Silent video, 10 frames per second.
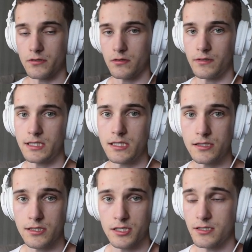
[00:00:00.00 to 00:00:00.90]
so this is
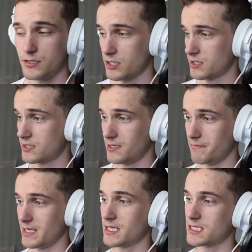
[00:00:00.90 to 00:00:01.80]
just the
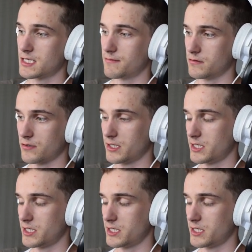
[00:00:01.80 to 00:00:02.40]
mix for the